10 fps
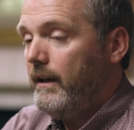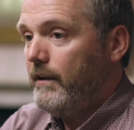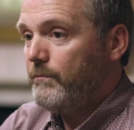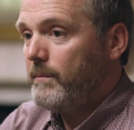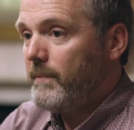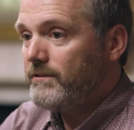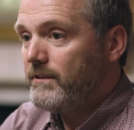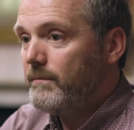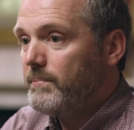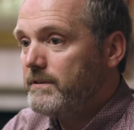If we
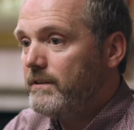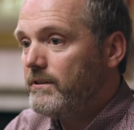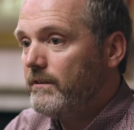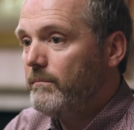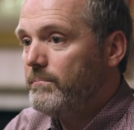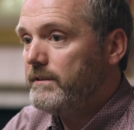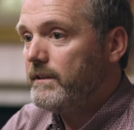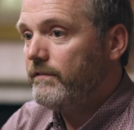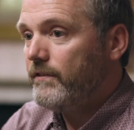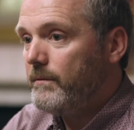imagine the position that
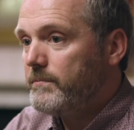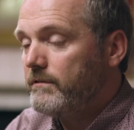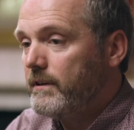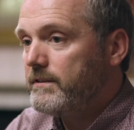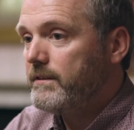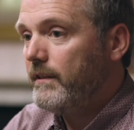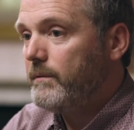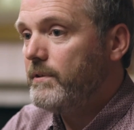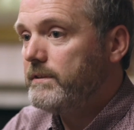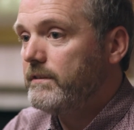British firms are in, certainly
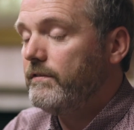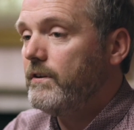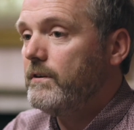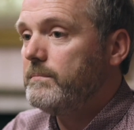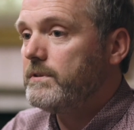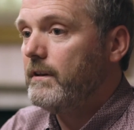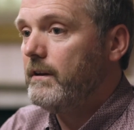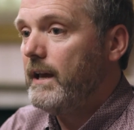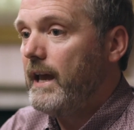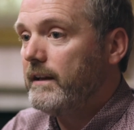British firms
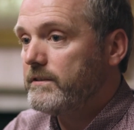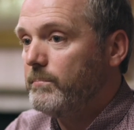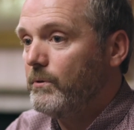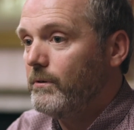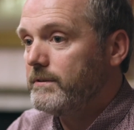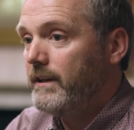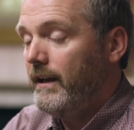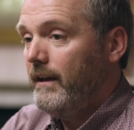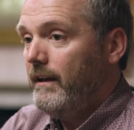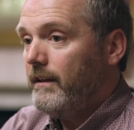that export,
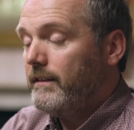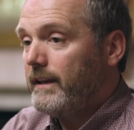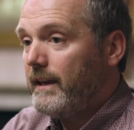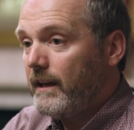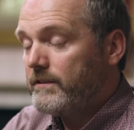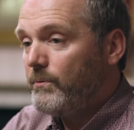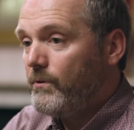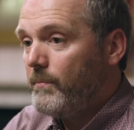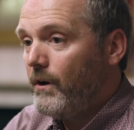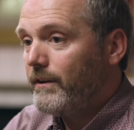the key
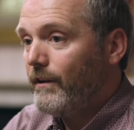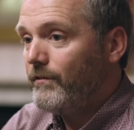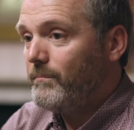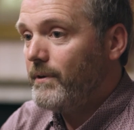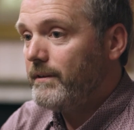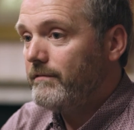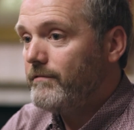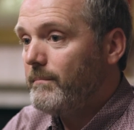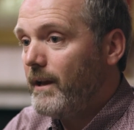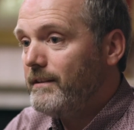export market for Britain
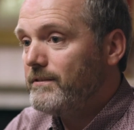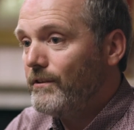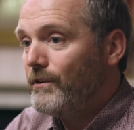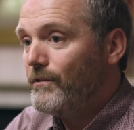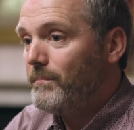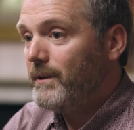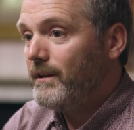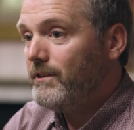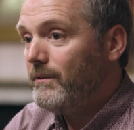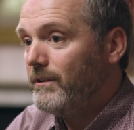remains the
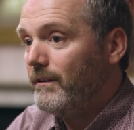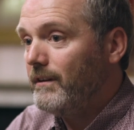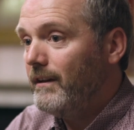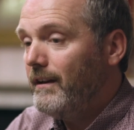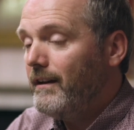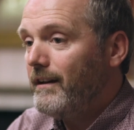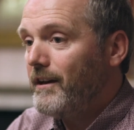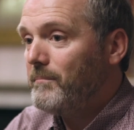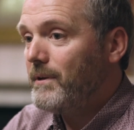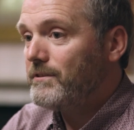European Union.
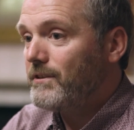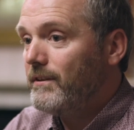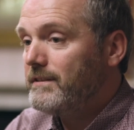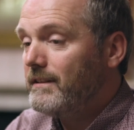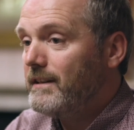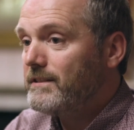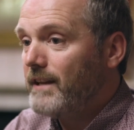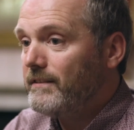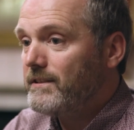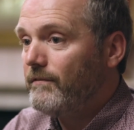Um, uh, so there's an
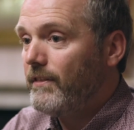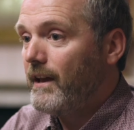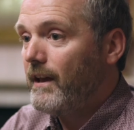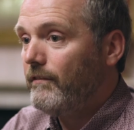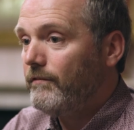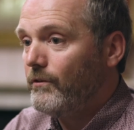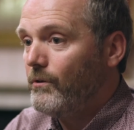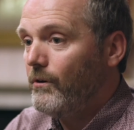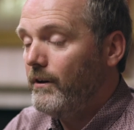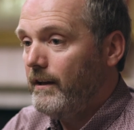incentive there
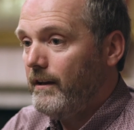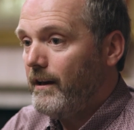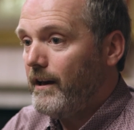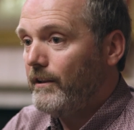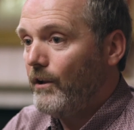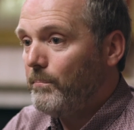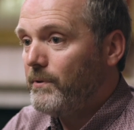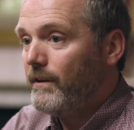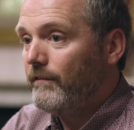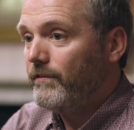for uh,
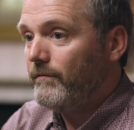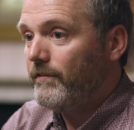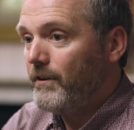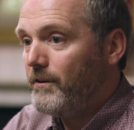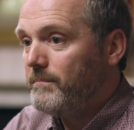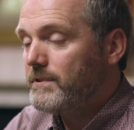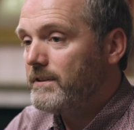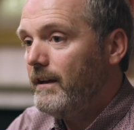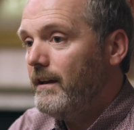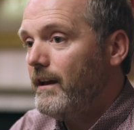lobbying from firms
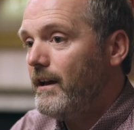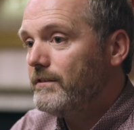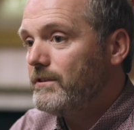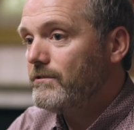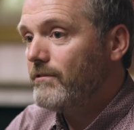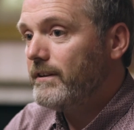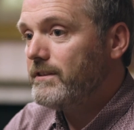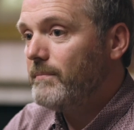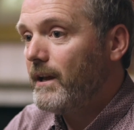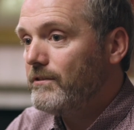uh, to try
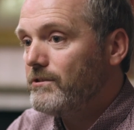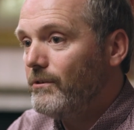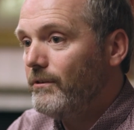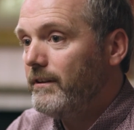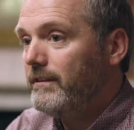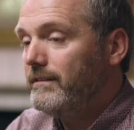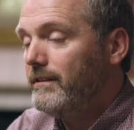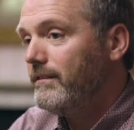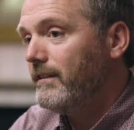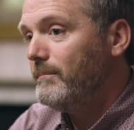to make sure that
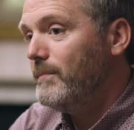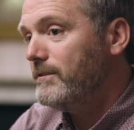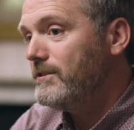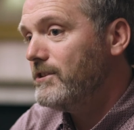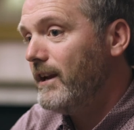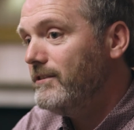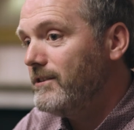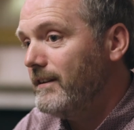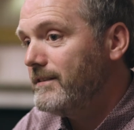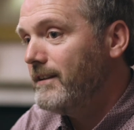nothing much
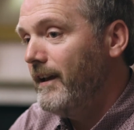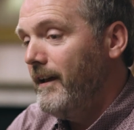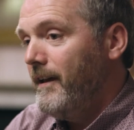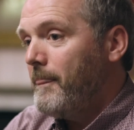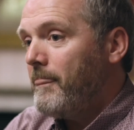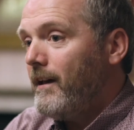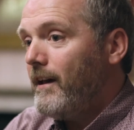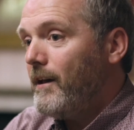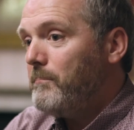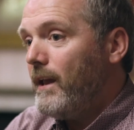changes.
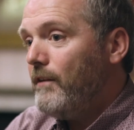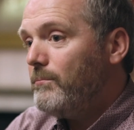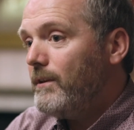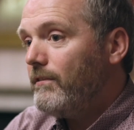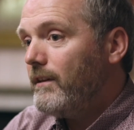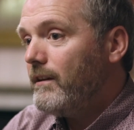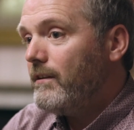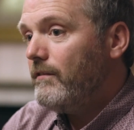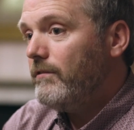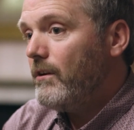Um, if we think
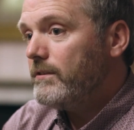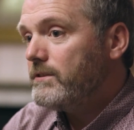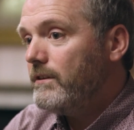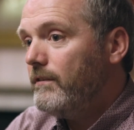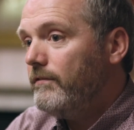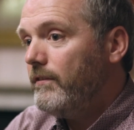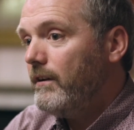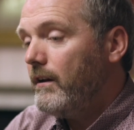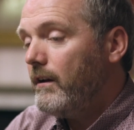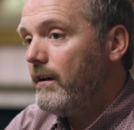of lots of
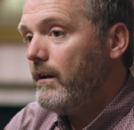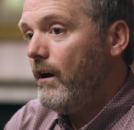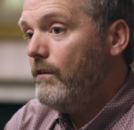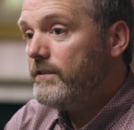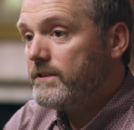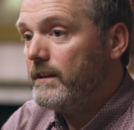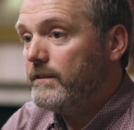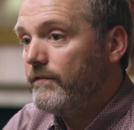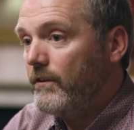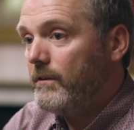uh,
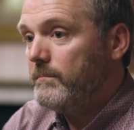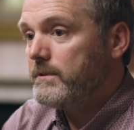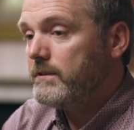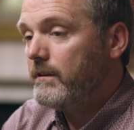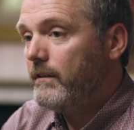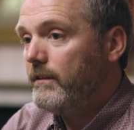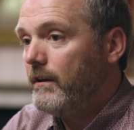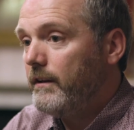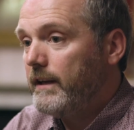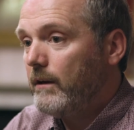overseas firms that
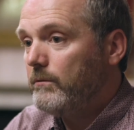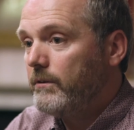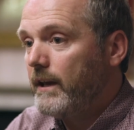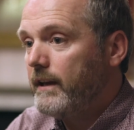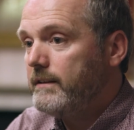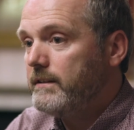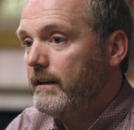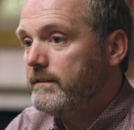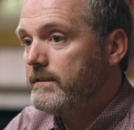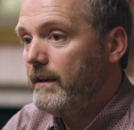are now
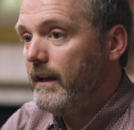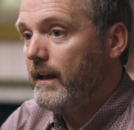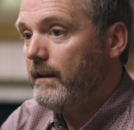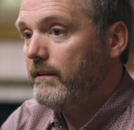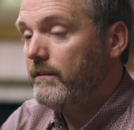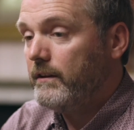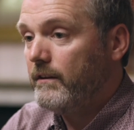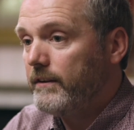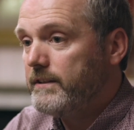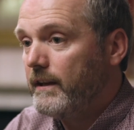located in the
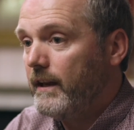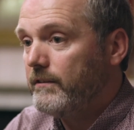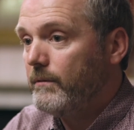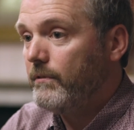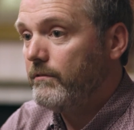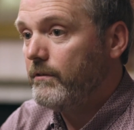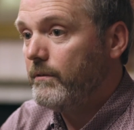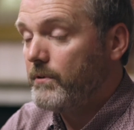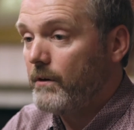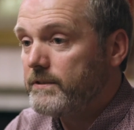United Kingdom through the
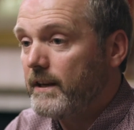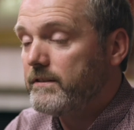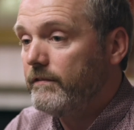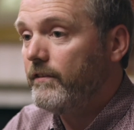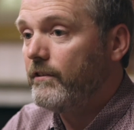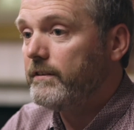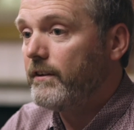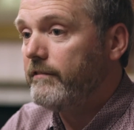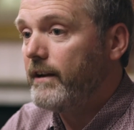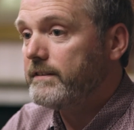process of foreign
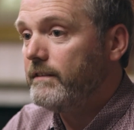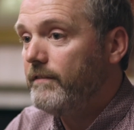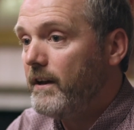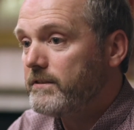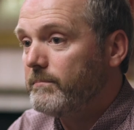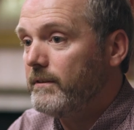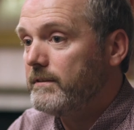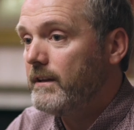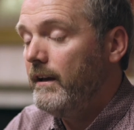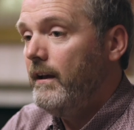direct
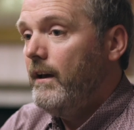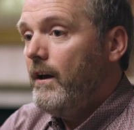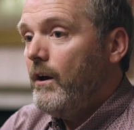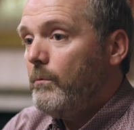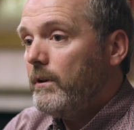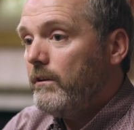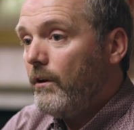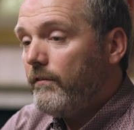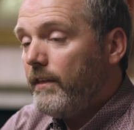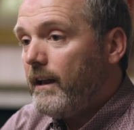investment, well, a
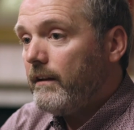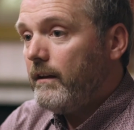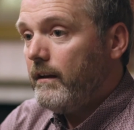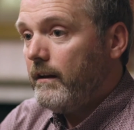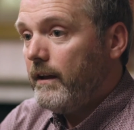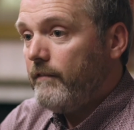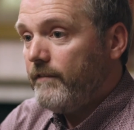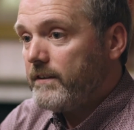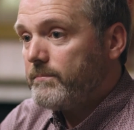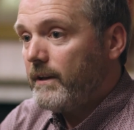lot of that uh,
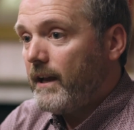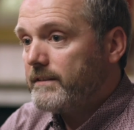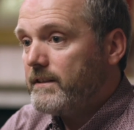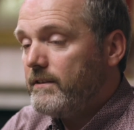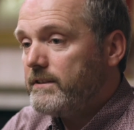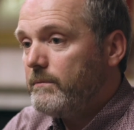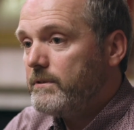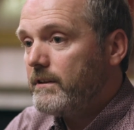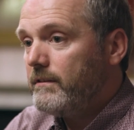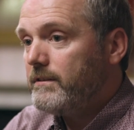investment activity
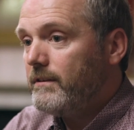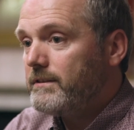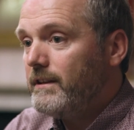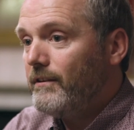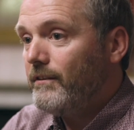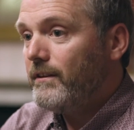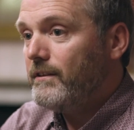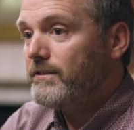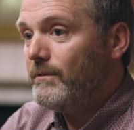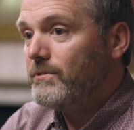was conducted on the
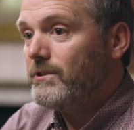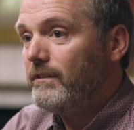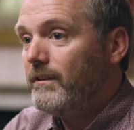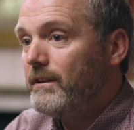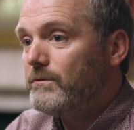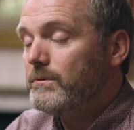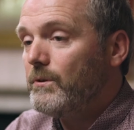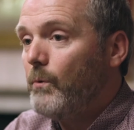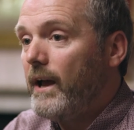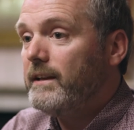assumption that this was a
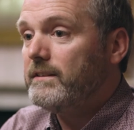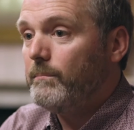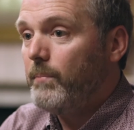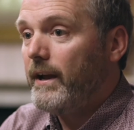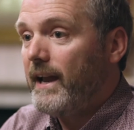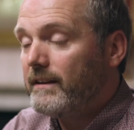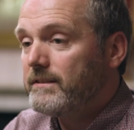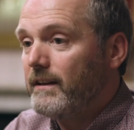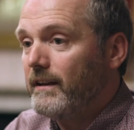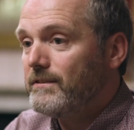way to buy
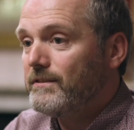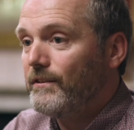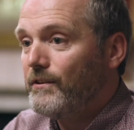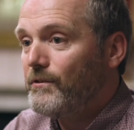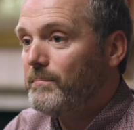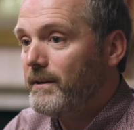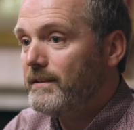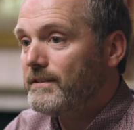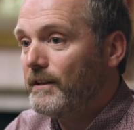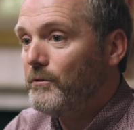access to the European
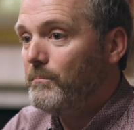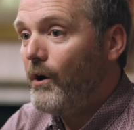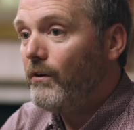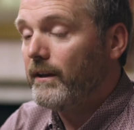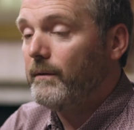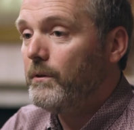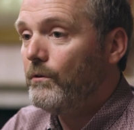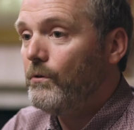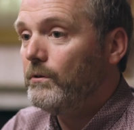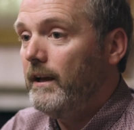single market with
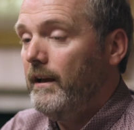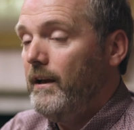all